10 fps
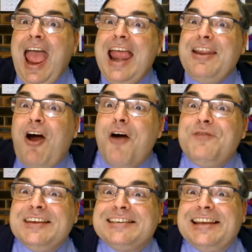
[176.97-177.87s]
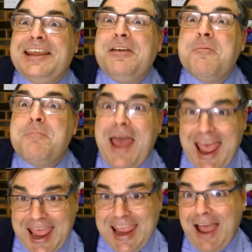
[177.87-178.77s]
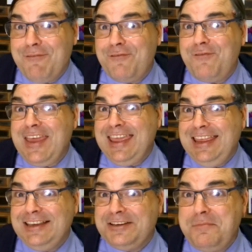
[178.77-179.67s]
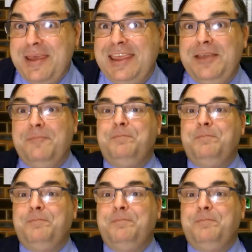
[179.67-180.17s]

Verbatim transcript: and obviously pay a fee to me.